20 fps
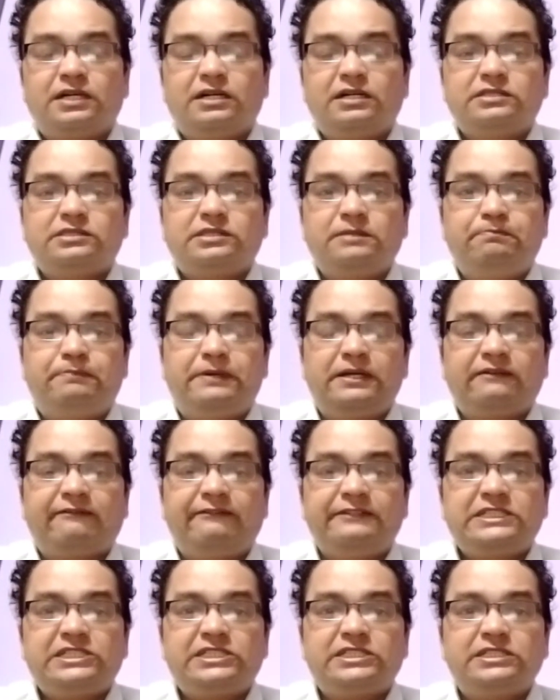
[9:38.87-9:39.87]
along
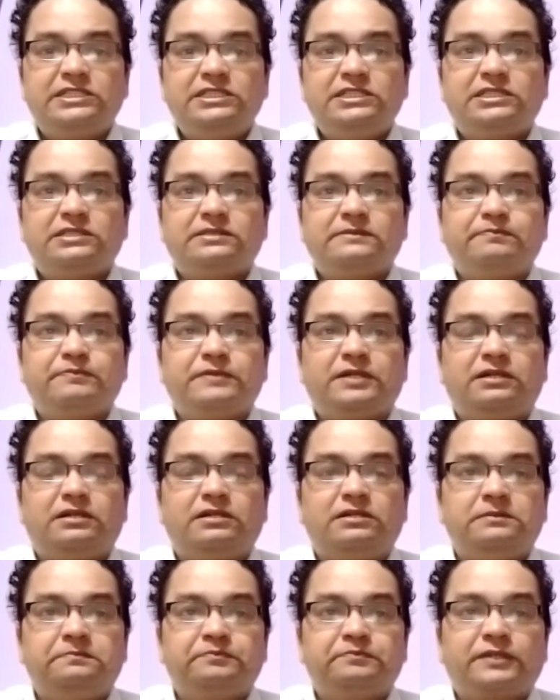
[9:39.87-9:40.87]
with this particular
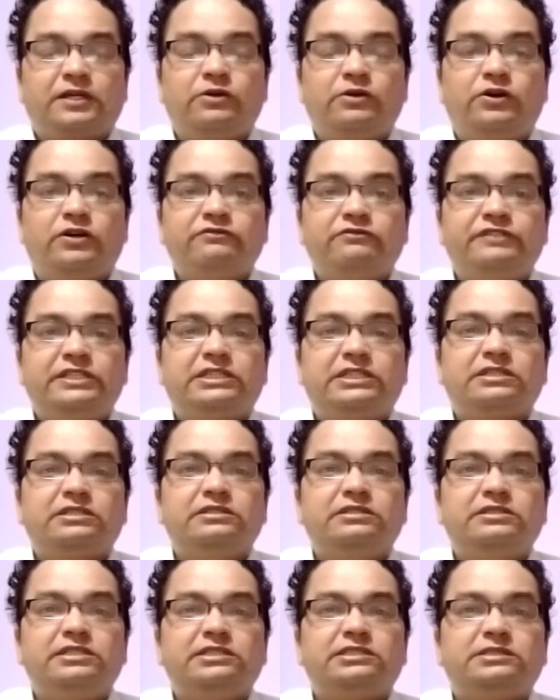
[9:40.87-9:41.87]
course,
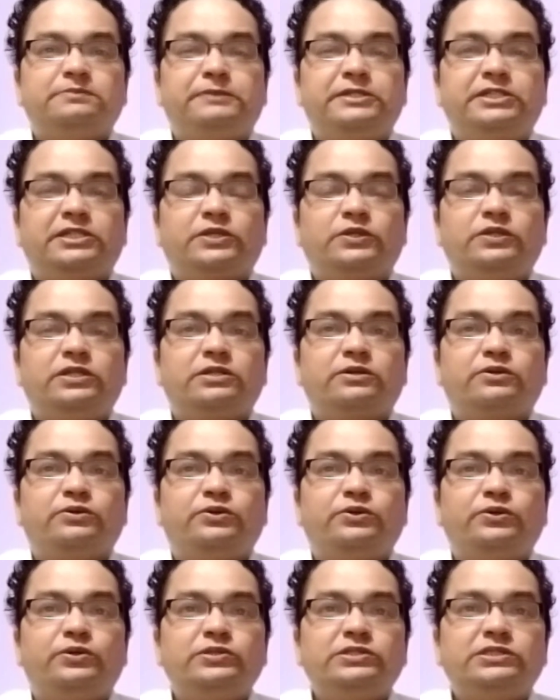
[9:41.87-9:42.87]
objective questions which you
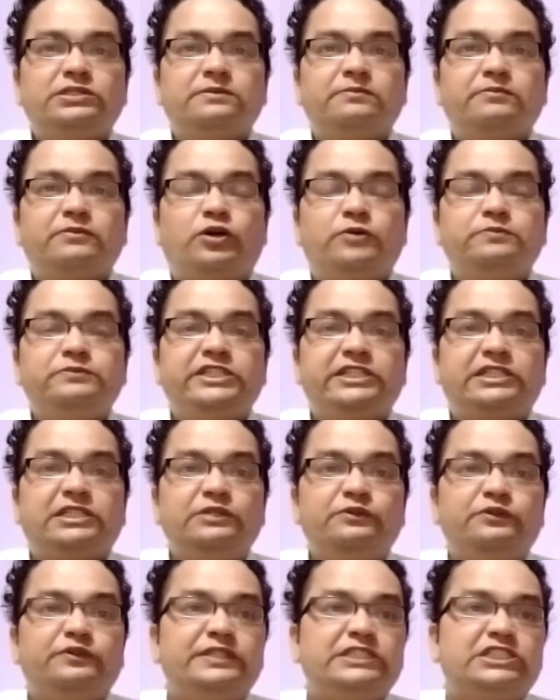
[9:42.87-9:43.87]
have to submit,
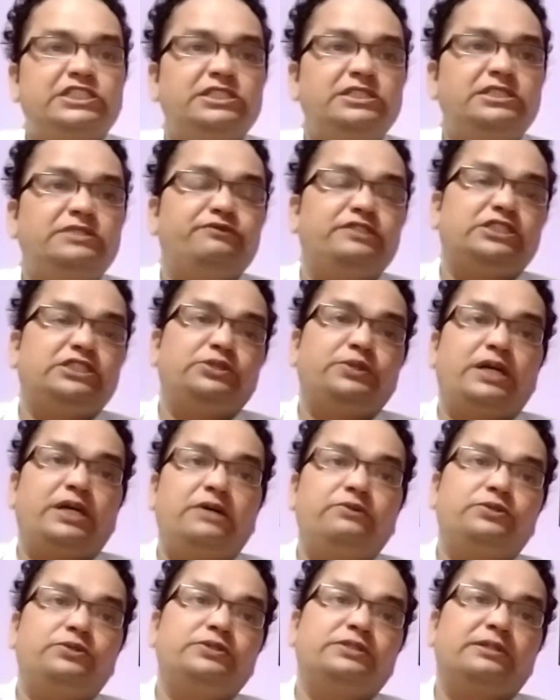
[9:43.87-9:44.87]
and
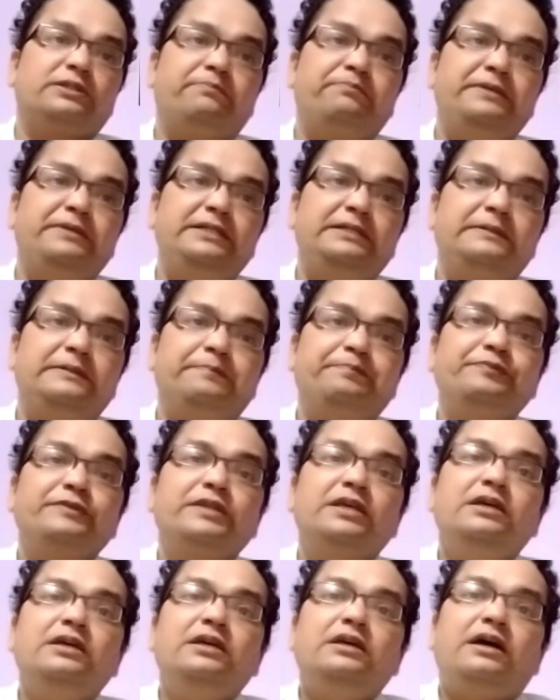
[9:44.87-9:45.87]

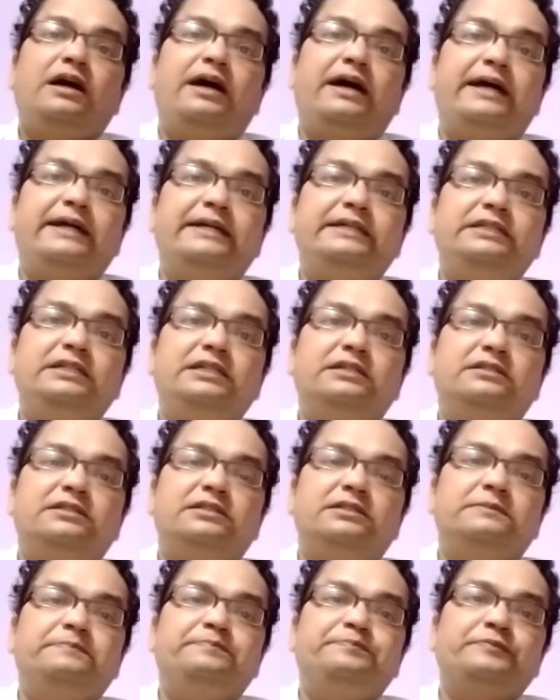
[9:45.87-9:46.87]
there are some
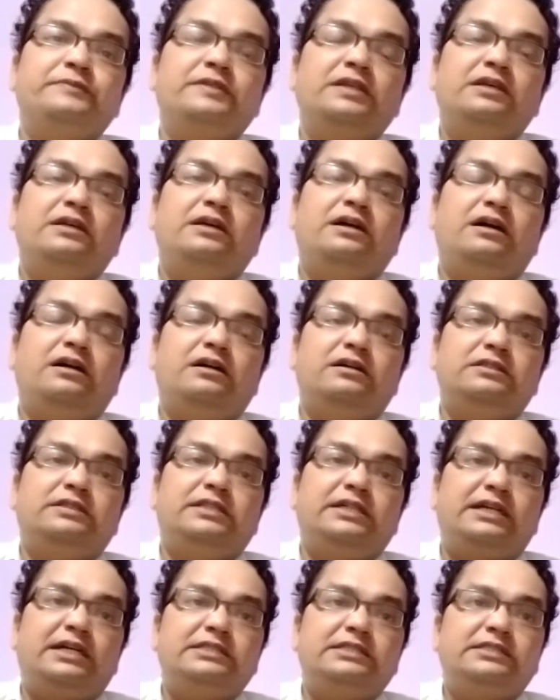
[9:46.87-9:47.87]
subjective questions which you
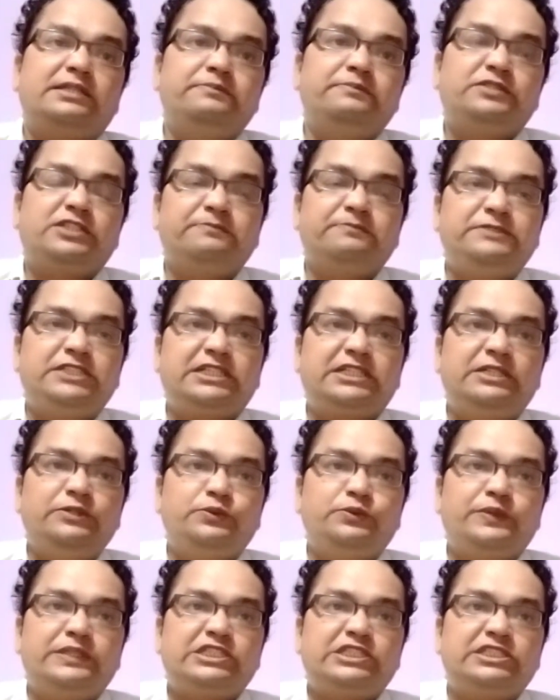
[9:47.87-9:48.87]
can submit
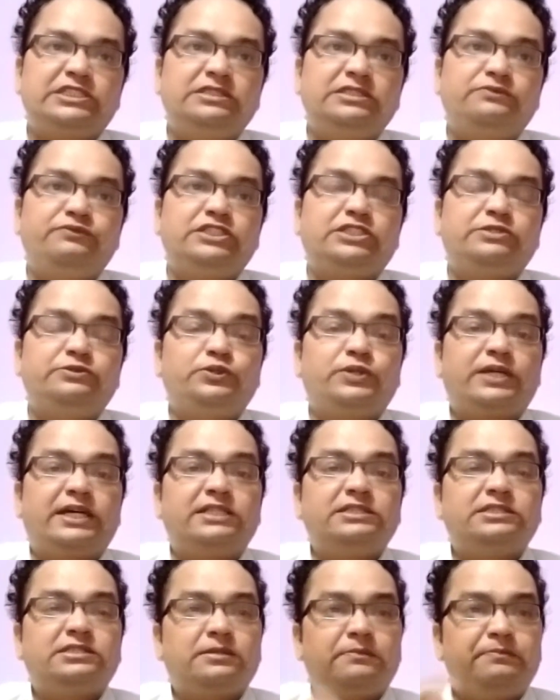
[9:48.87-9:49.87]
later on.
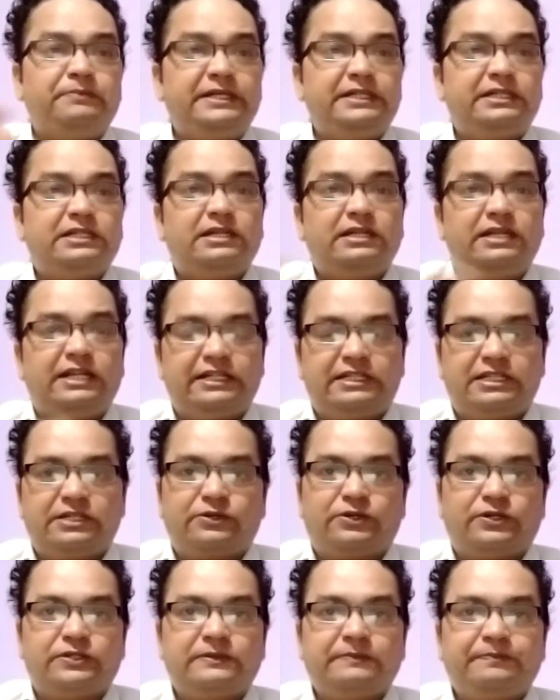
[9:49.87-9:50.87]
So
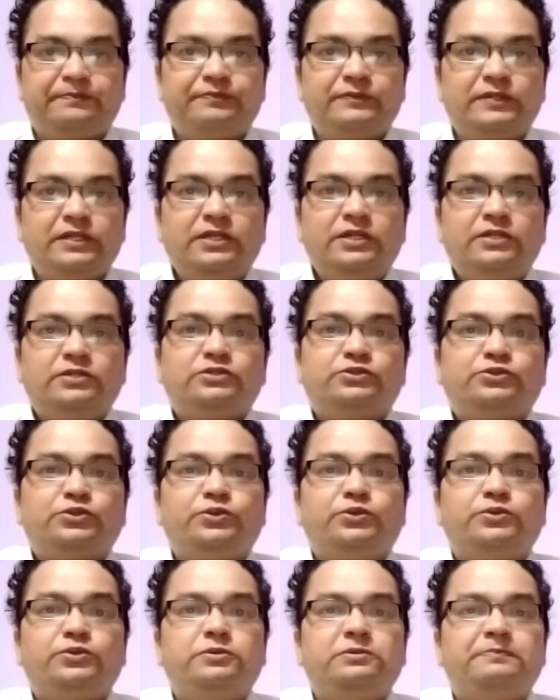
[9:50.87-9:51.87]
for
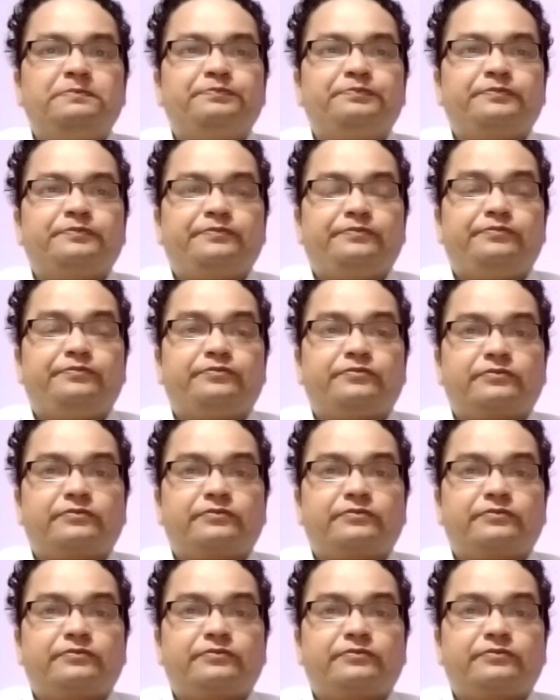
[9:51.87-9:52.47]
today it is